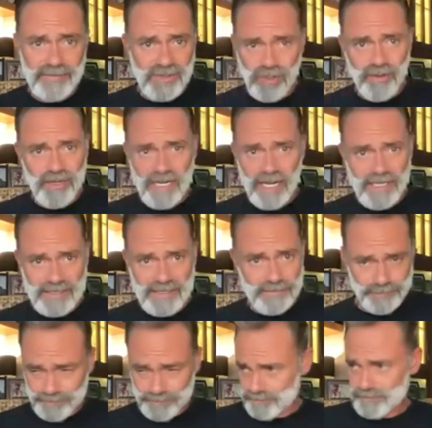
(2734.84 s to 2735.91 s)
storylines.
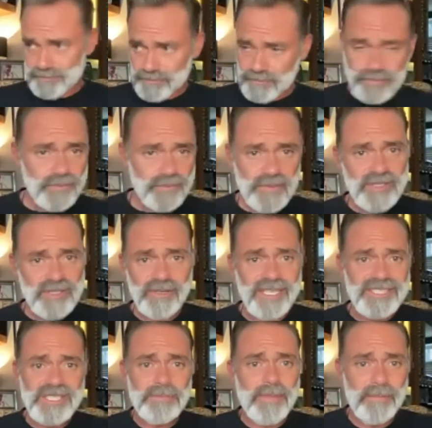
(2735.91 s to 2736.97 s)
So
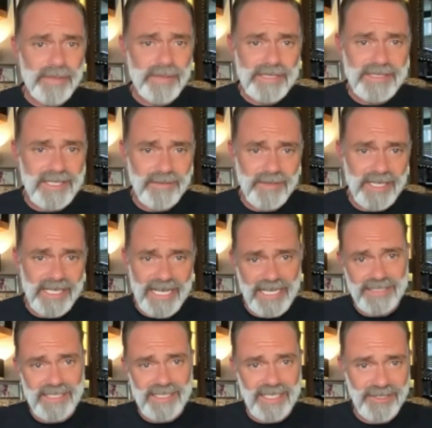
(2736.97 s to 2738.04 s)
unless you bump into them in the
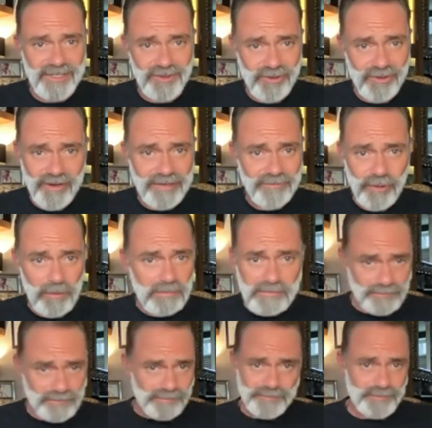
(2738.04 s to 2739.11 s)
canteen or the green room,
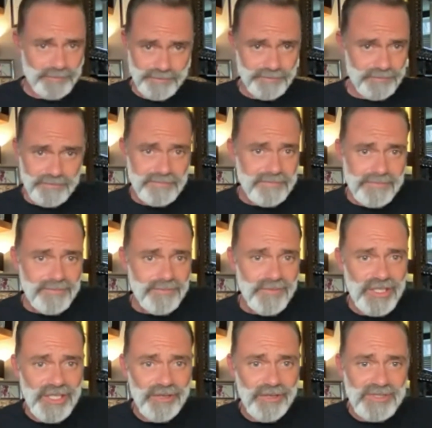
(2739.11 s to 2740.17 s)

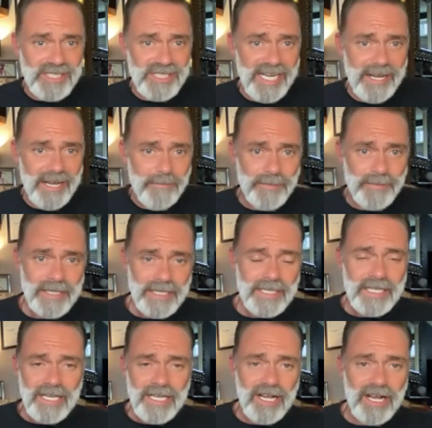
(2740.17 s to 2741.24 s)
you don't see them.
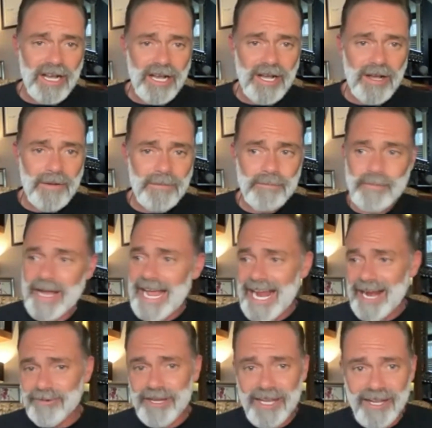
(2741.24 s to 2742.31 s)
Mm. But
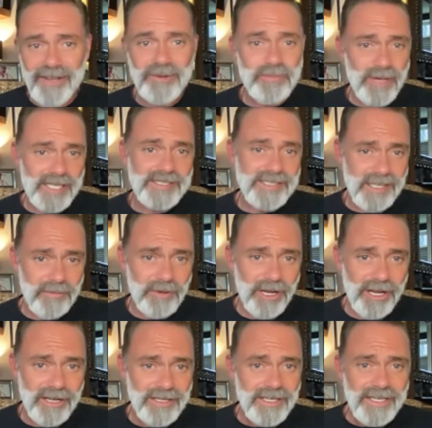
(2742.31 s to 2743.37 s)
Harriet, who plays
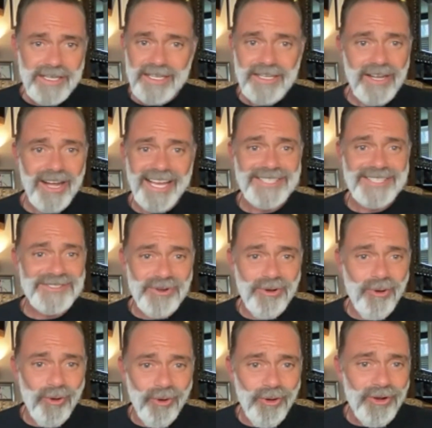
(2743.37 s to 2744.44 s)
Summer, I
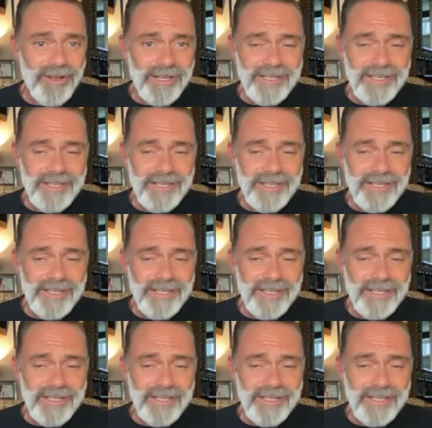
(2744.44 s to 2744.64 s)
adore.